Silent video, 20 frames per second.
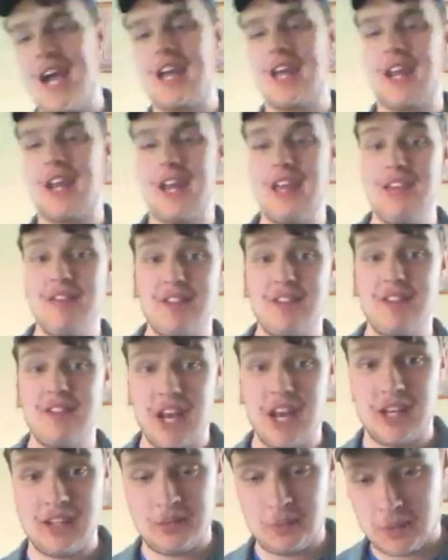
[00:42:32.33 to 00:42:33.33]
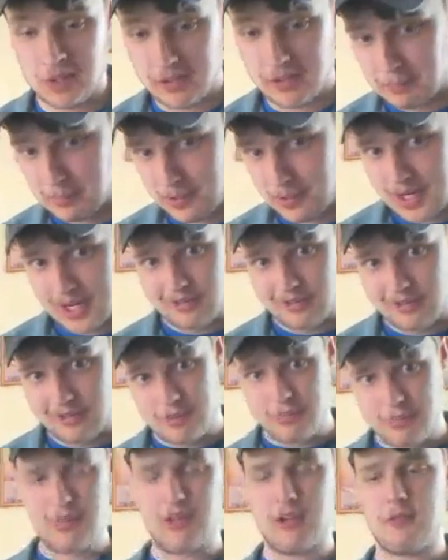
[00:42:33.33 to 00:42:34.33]
the back. And I even had it in one of the
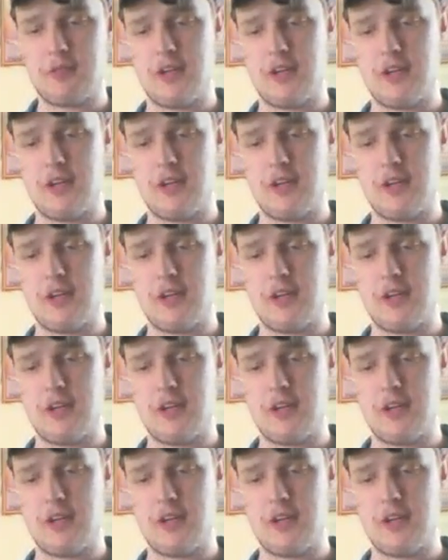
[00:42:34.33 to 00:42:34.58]
parades. I might be